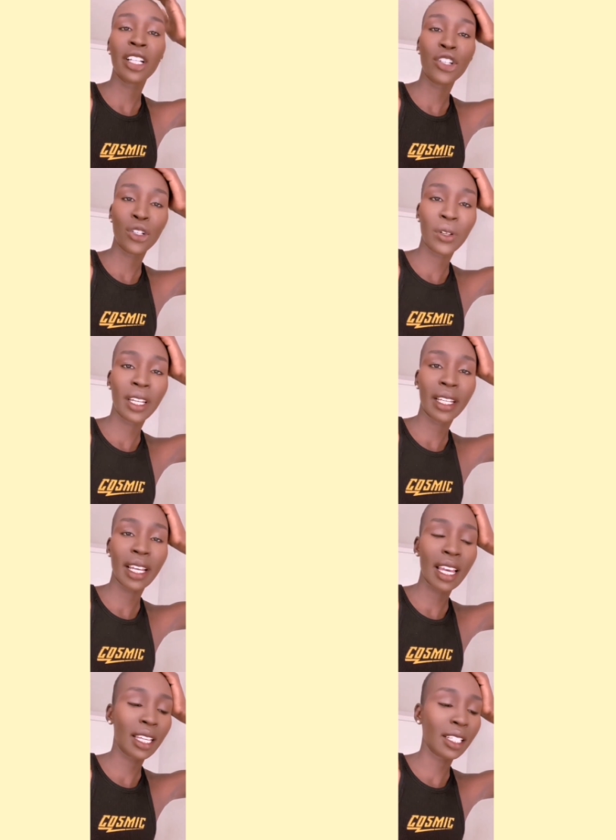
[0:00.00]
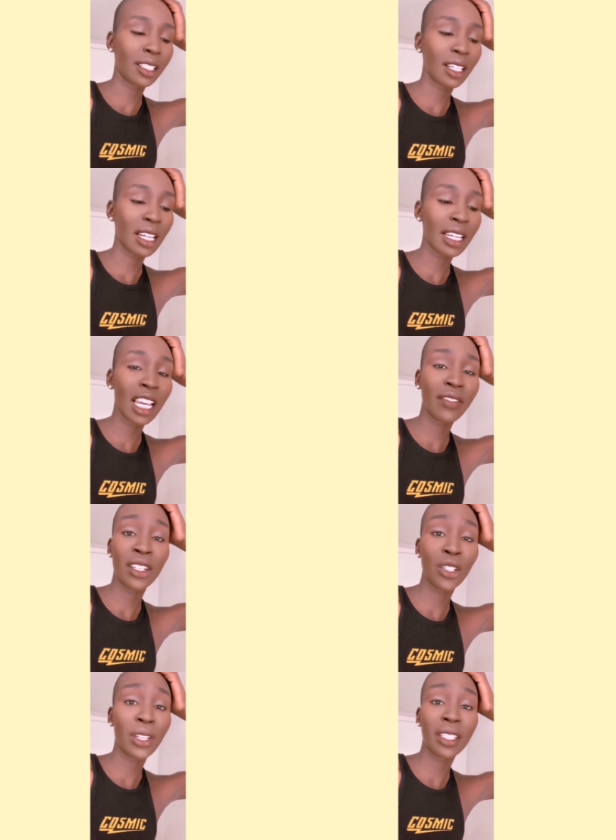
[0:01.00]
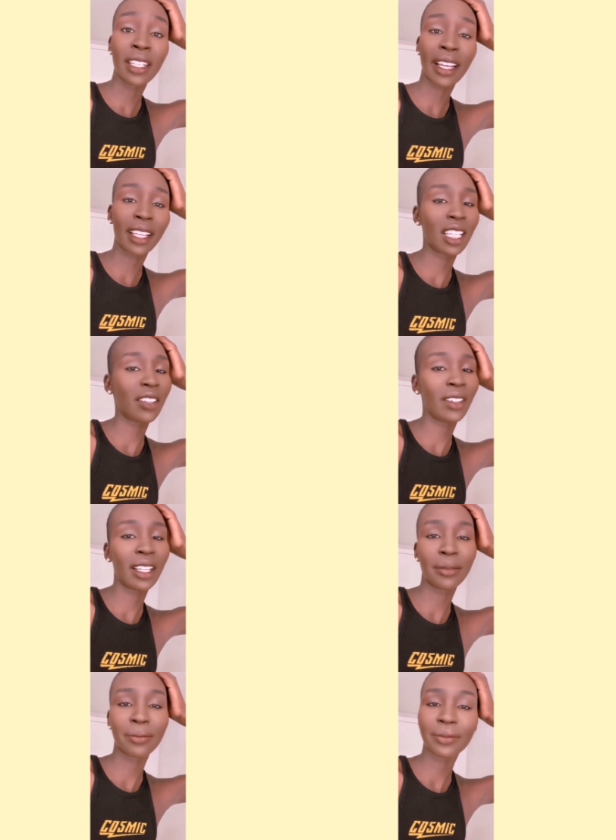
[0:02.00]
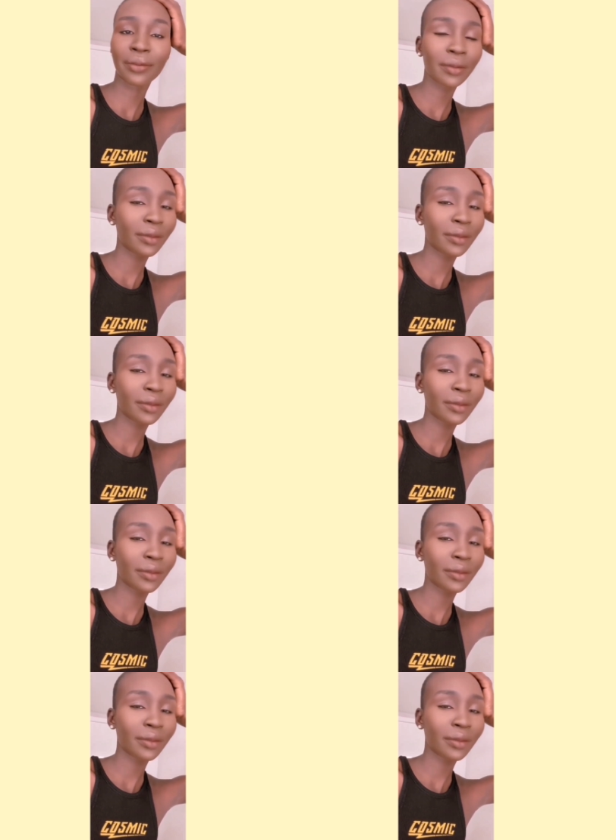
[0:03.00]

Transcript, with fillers: what they're doing and get into this negativity.